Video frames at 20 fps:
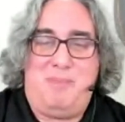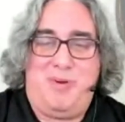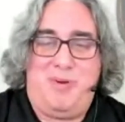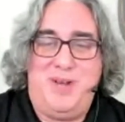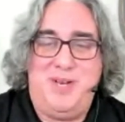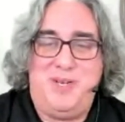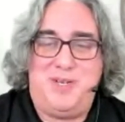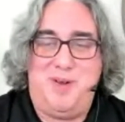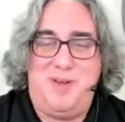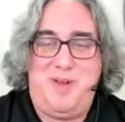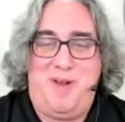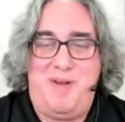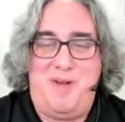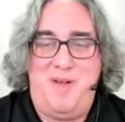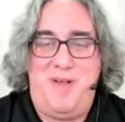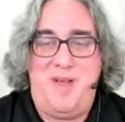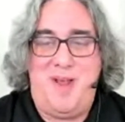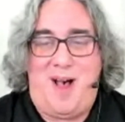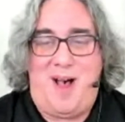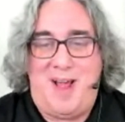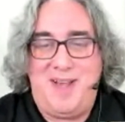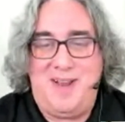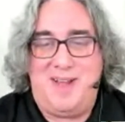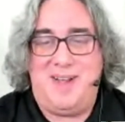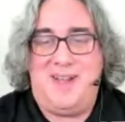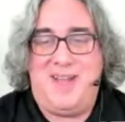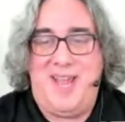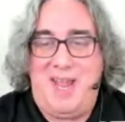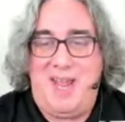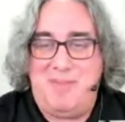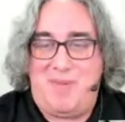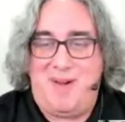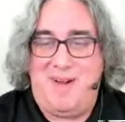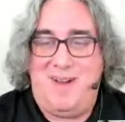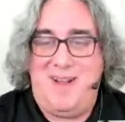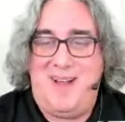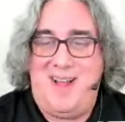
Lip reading: pretty sure you're not a gamer.